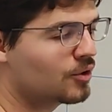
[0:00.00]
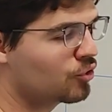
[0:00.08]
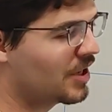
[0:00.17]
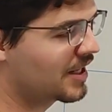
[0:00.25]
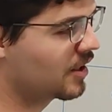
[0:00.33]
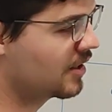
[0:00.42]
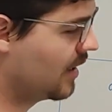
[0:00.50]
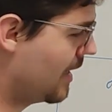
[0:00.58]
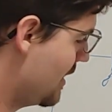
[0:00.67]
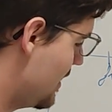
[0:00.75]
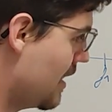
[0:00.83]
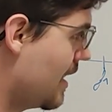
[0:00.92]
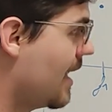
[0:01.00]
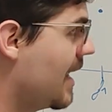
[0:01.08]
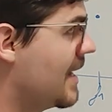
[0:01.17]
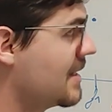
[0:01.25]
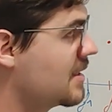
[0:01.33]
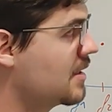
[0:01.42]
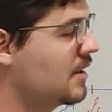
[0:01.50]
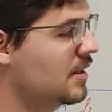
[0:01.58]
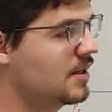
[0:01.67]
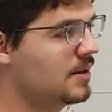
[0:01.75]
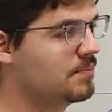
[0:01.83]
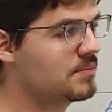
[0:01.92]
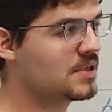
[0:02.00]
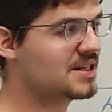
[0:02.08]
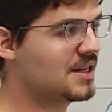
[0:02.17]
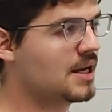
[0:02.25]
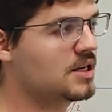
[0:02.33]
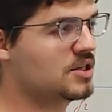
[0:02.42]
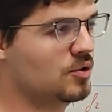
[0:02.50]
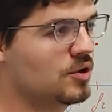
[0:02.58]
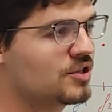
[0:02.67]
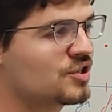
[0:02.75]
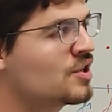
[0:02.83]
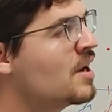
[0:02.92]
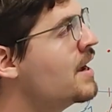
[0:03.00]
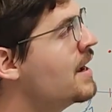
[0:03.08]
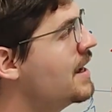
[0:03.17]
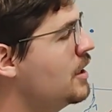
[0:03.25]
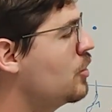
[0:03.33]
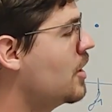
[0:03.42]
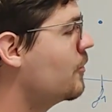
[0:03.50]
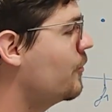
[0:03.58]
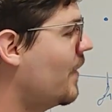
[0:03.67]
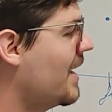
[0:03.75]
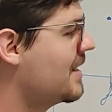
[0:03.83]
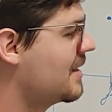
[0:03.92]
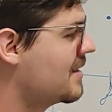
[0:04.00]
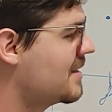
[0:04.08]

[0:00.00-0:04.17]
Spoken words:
recognize as sinusoids, you can find